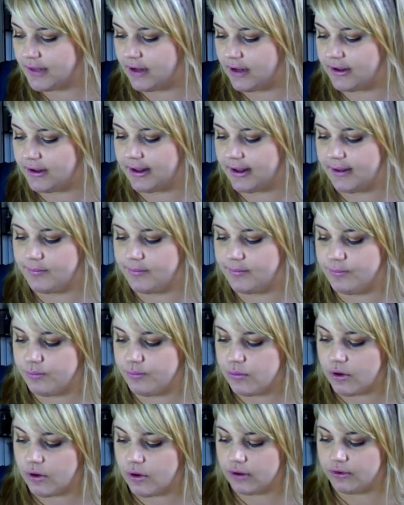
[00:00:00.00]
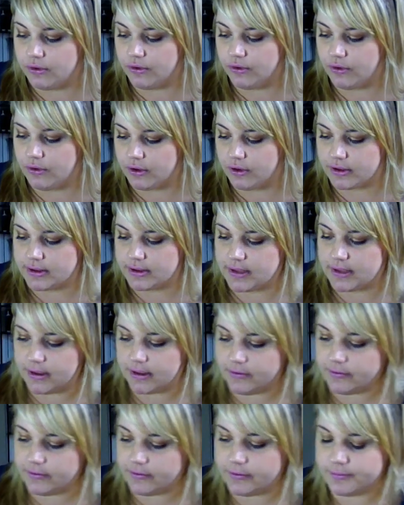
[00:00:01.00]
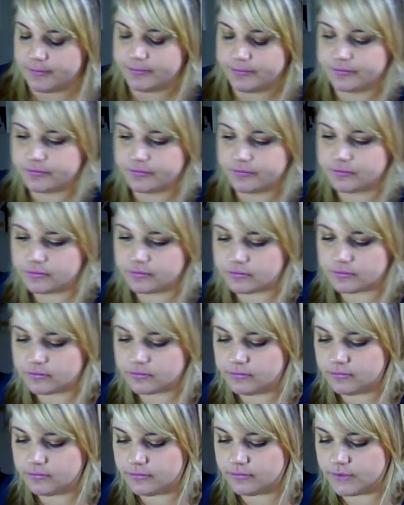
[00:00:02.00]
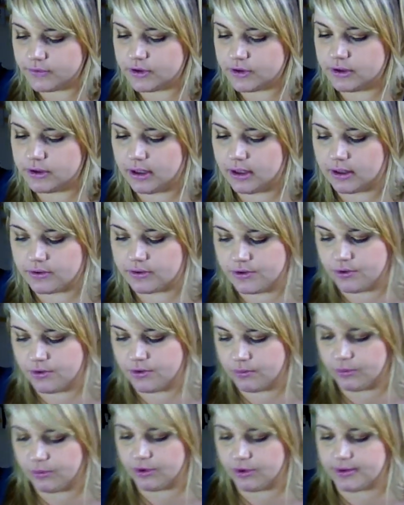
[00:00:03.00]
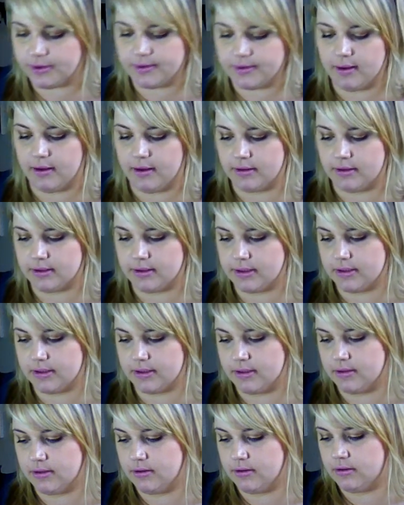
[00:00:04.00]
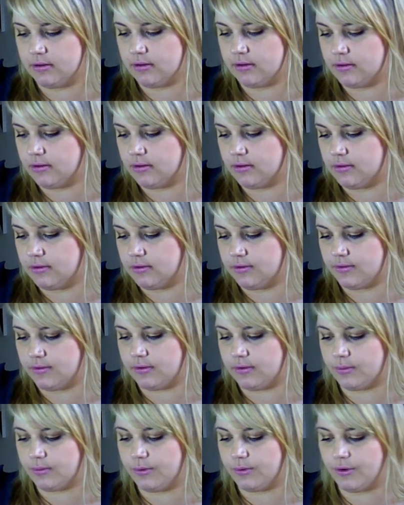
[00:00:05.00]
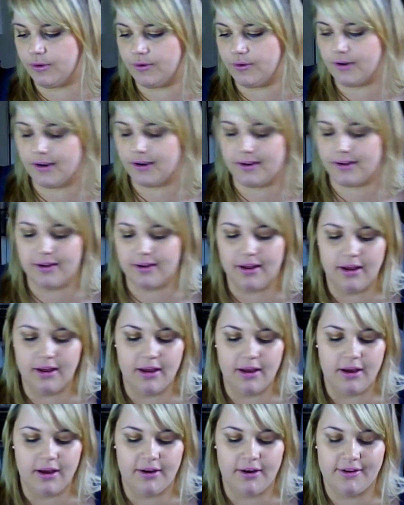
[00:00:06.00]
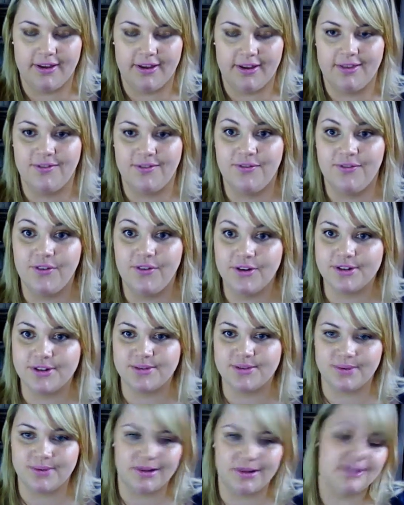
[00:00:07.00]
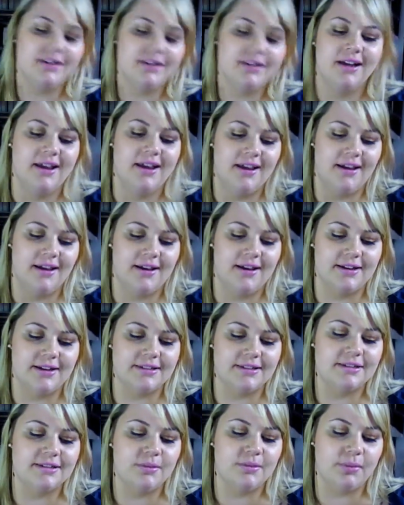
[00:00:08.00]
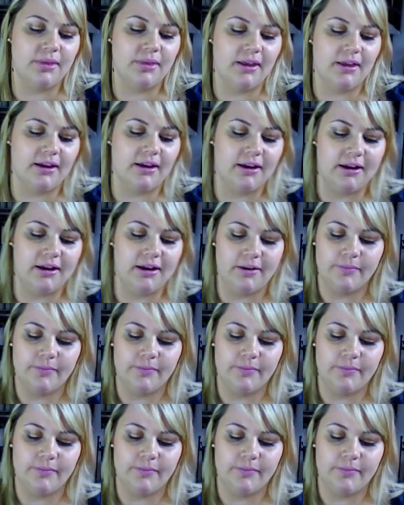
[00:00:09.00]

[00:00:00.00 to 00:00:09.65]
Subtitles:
Okay, more New York stuff. Yeah, 2 more things from New York. Okay, the first one is something